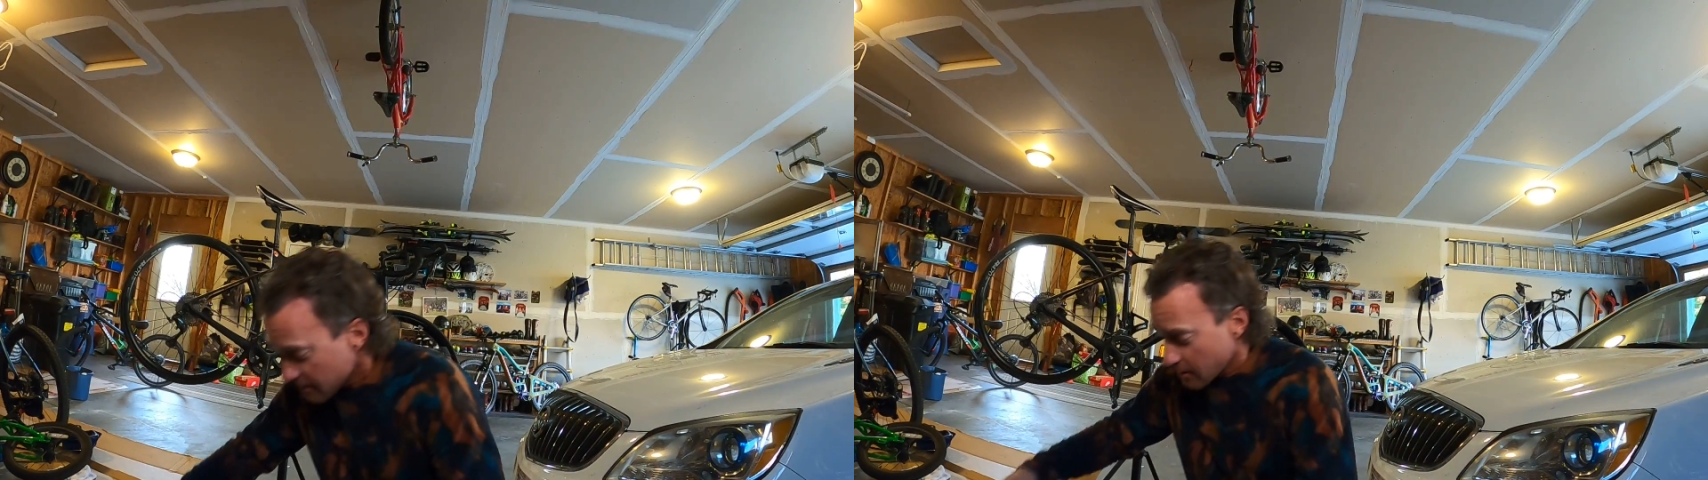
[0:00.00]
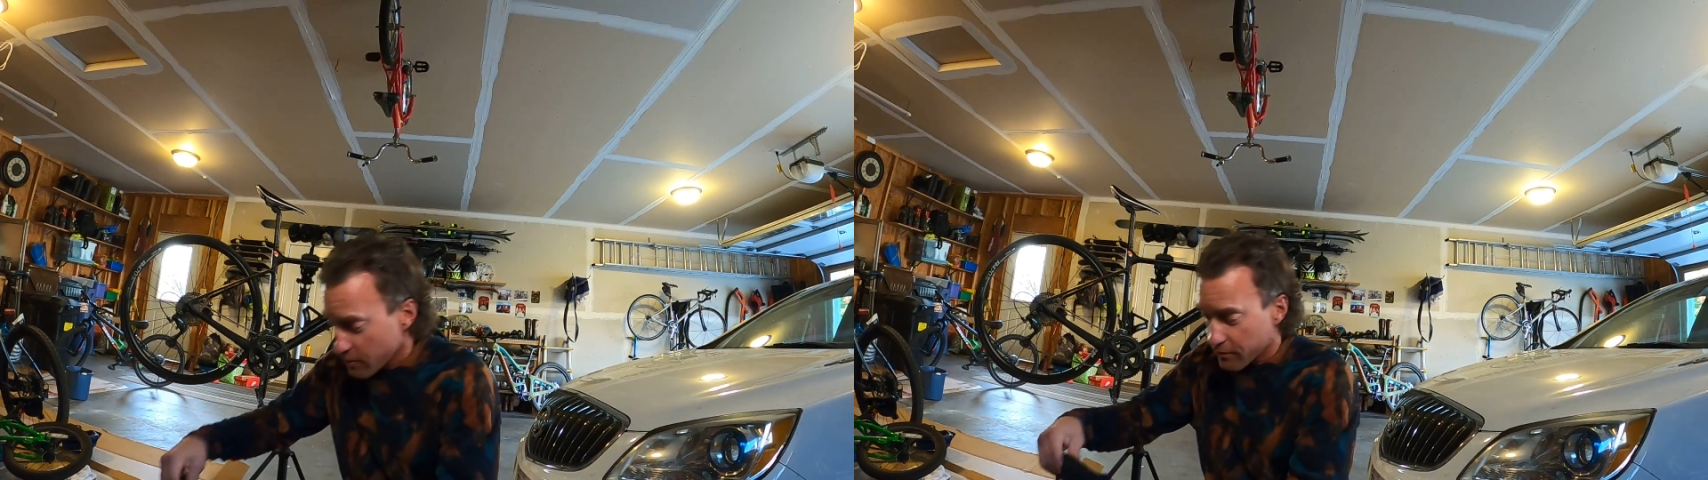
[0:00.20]

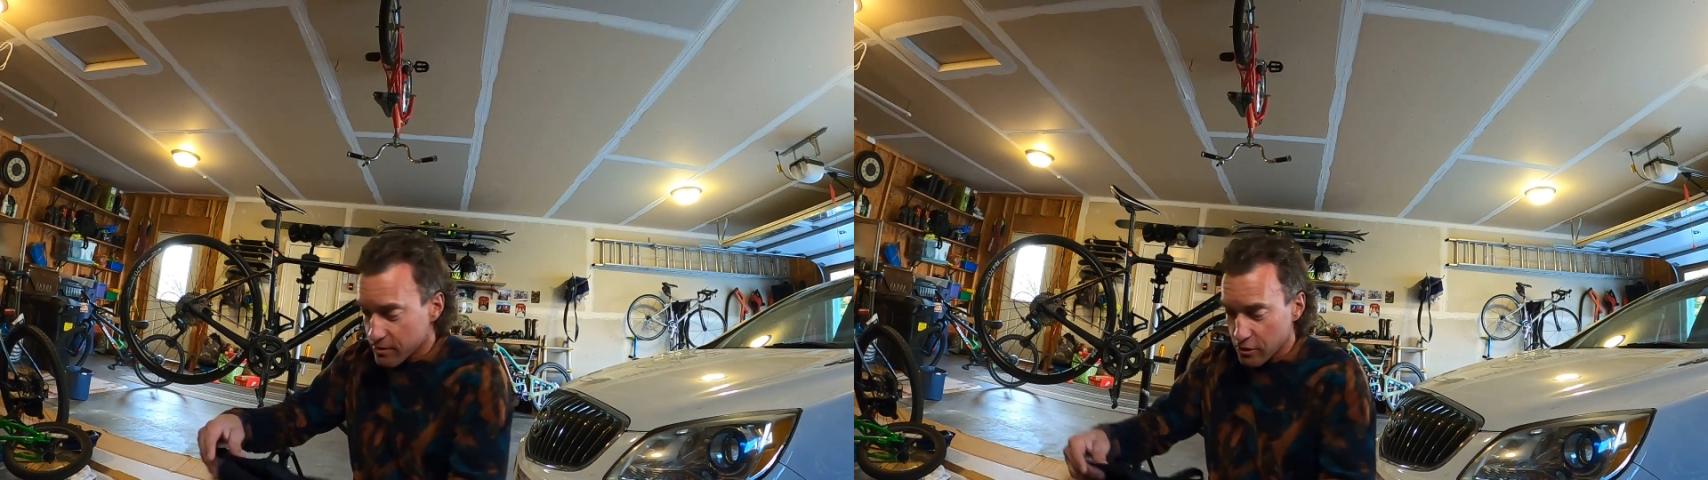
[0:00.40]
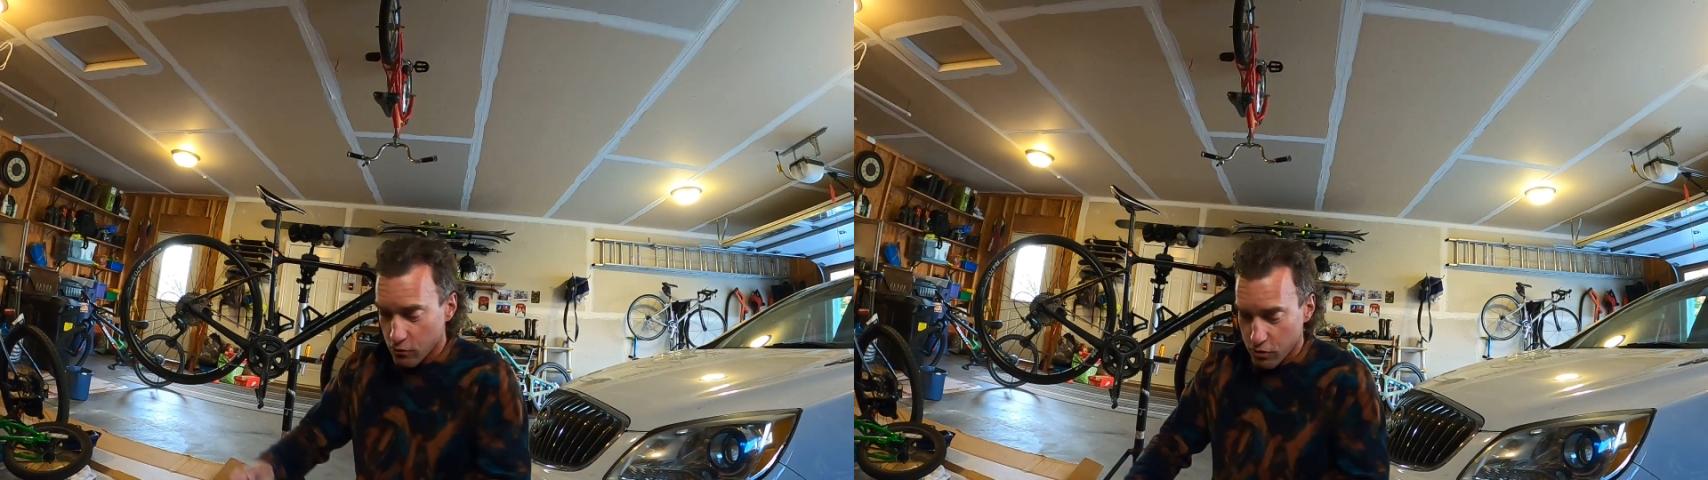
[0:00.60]
And with
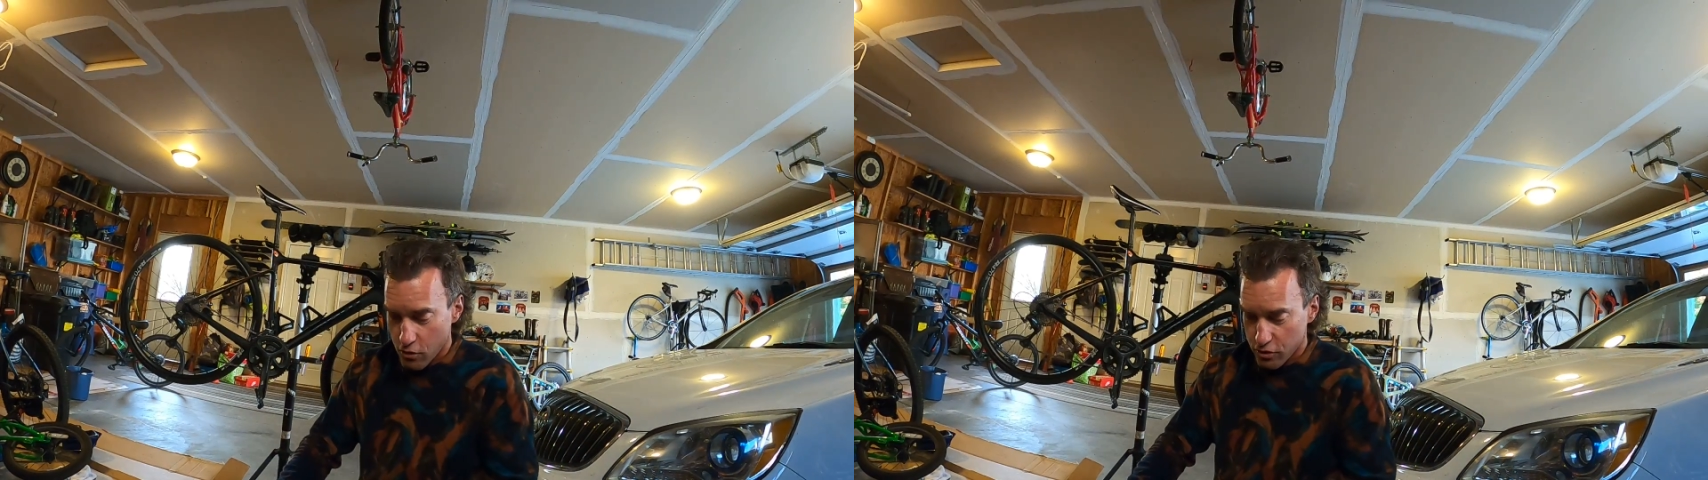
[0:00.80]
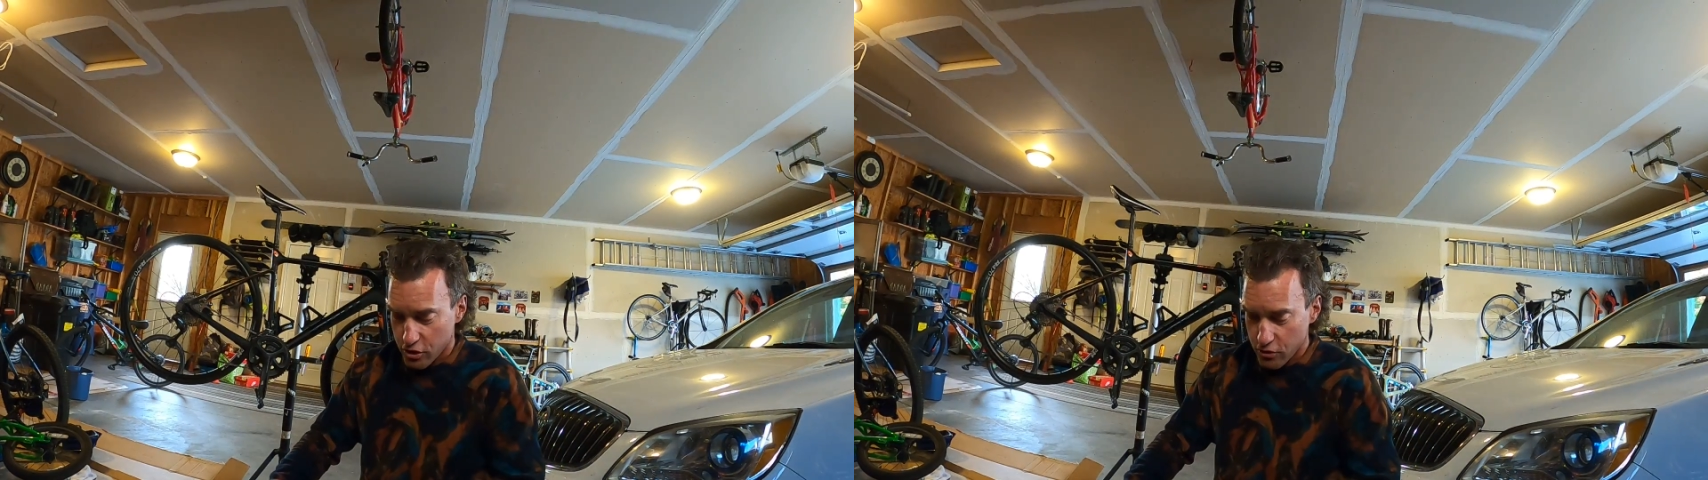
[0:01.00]
those little
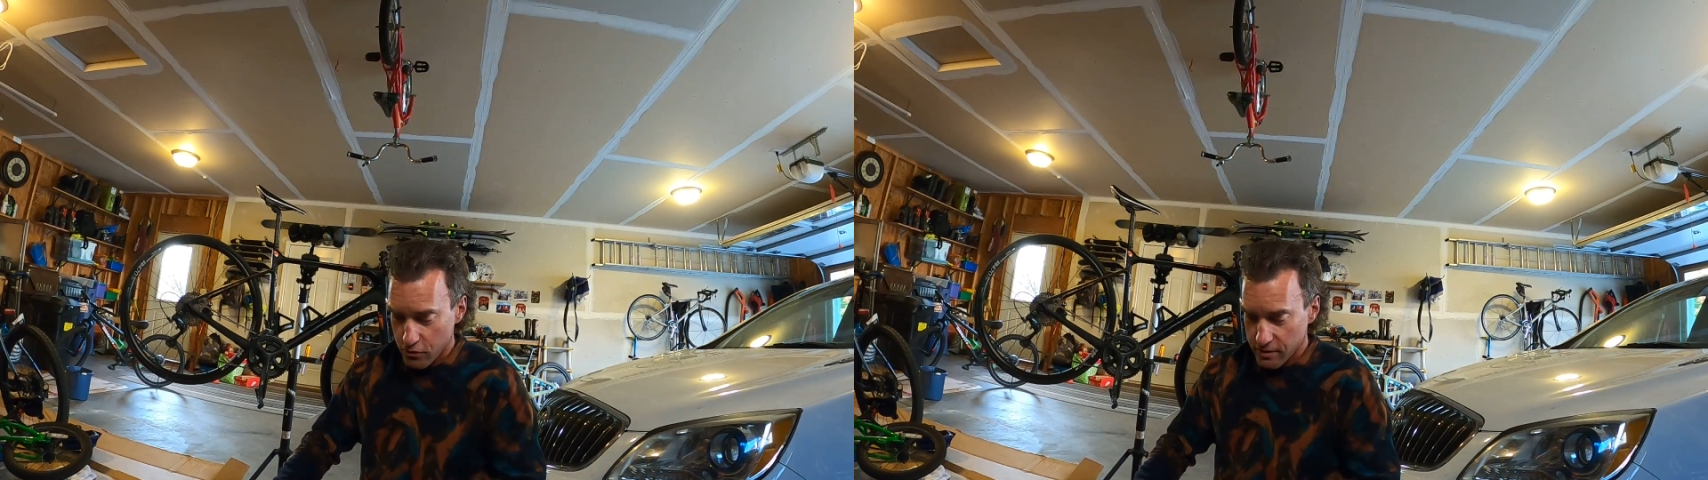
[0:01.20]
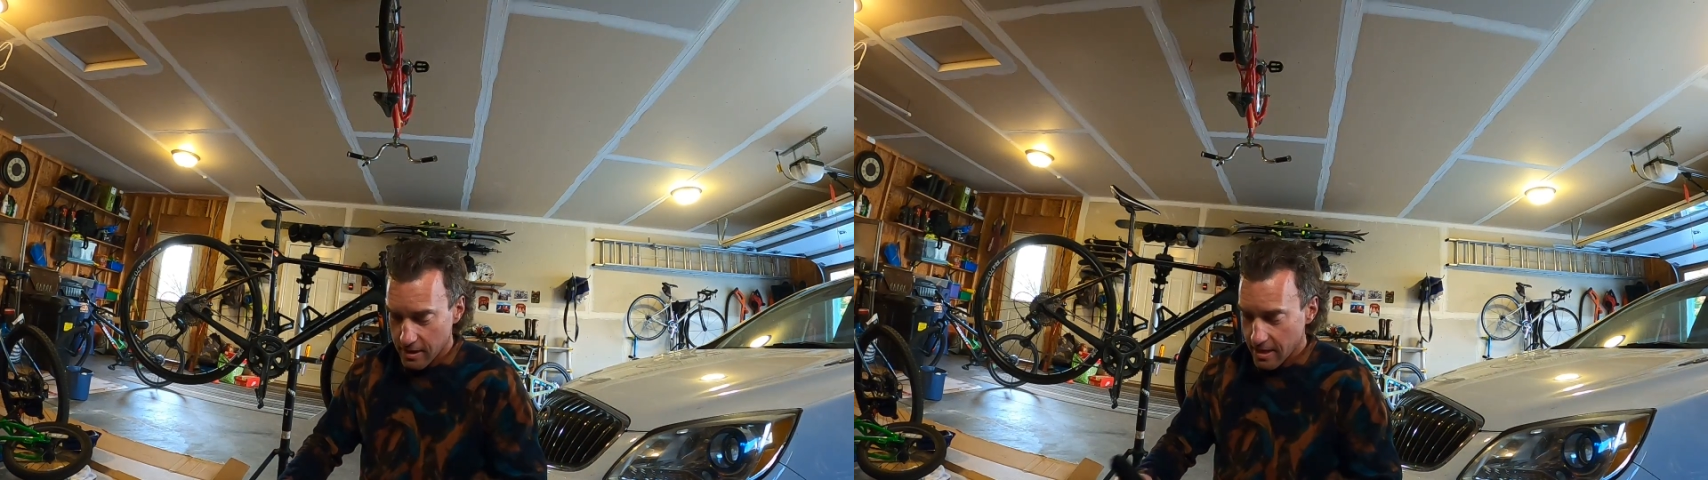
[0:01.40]
road
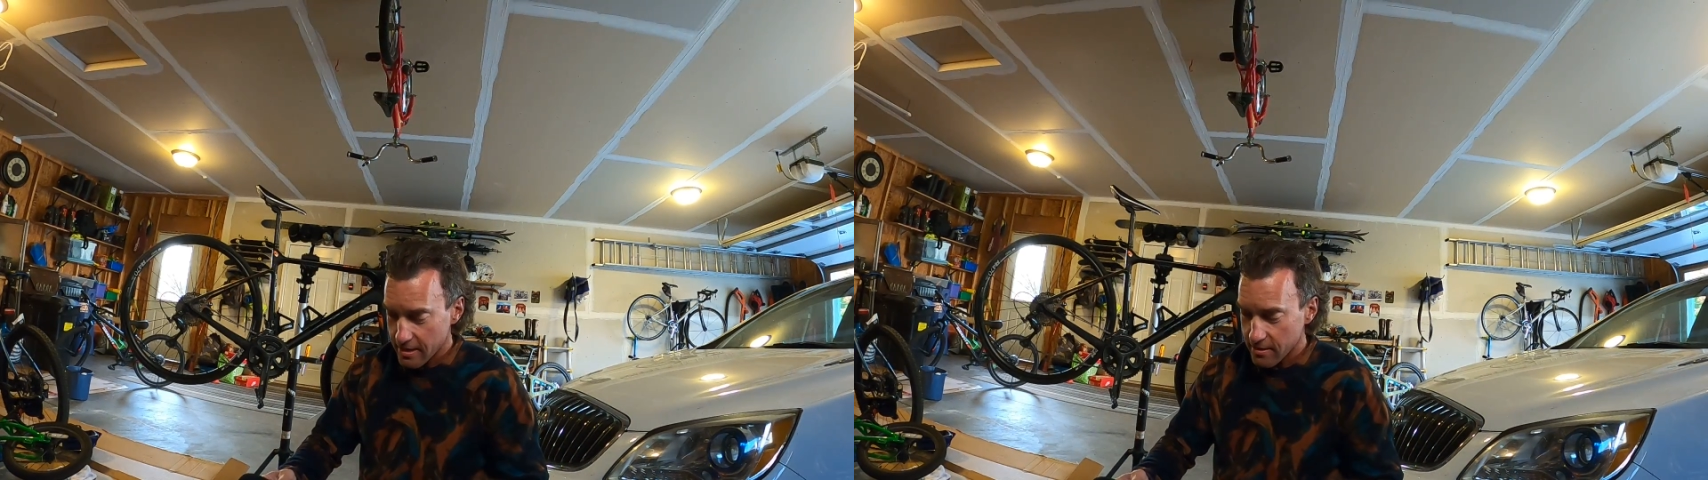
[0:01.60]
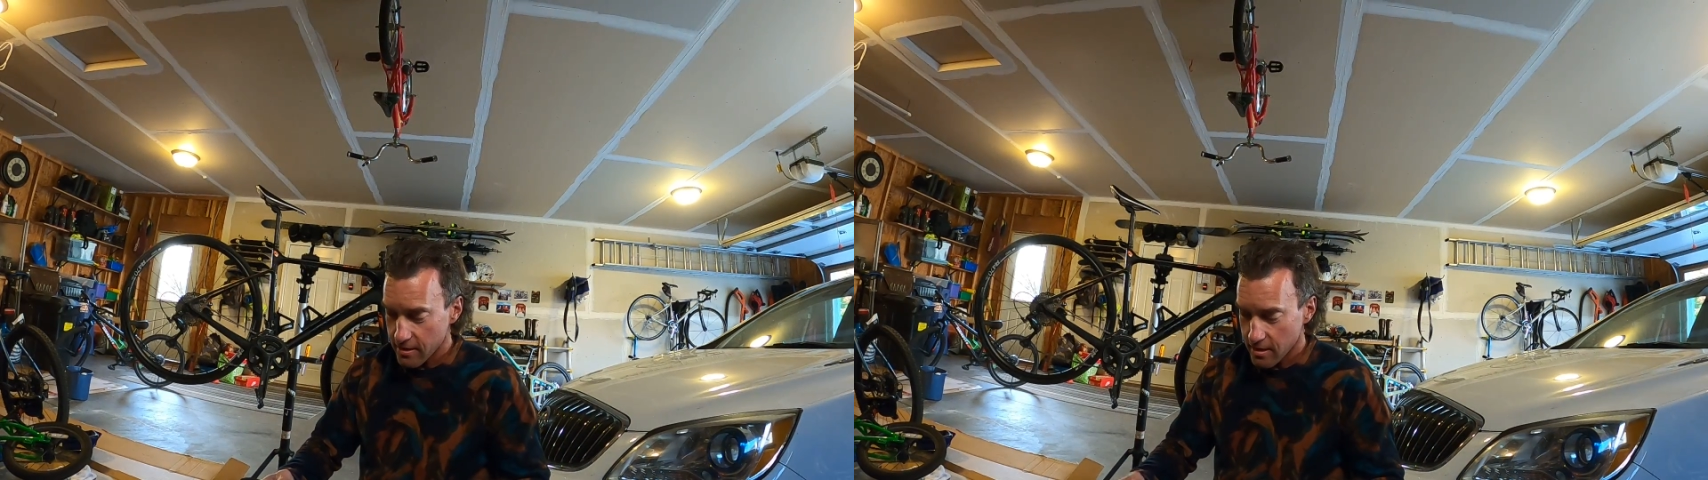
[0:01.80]
shoes
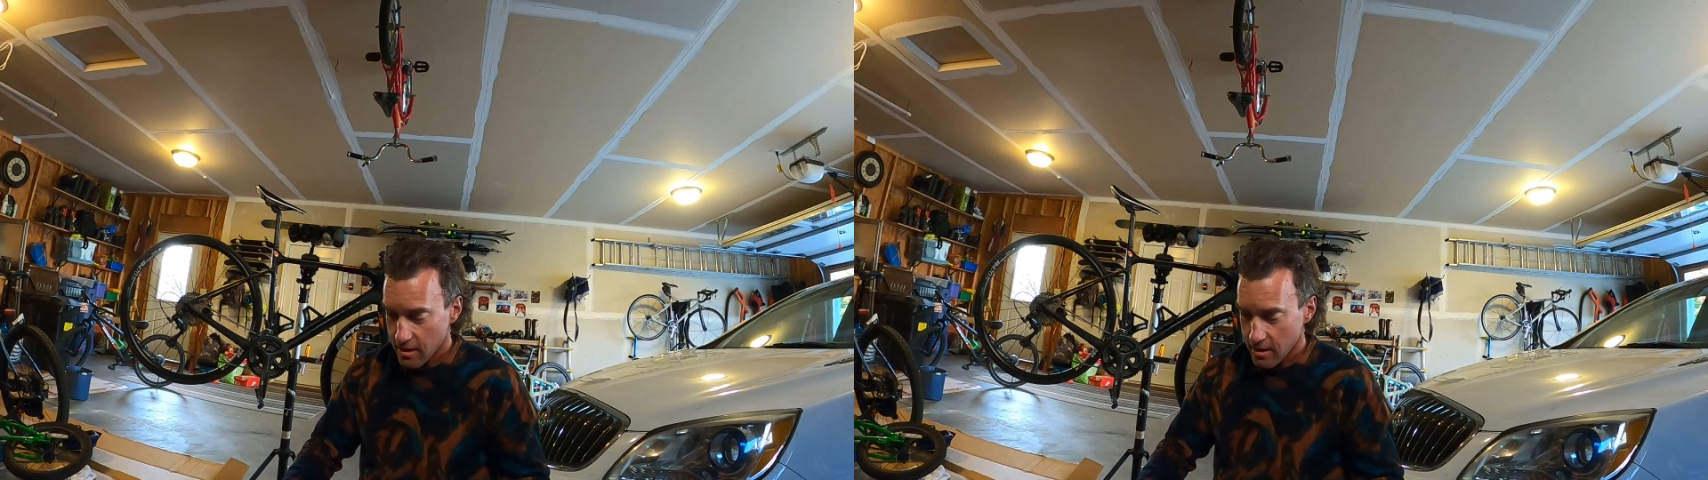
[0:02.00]
on,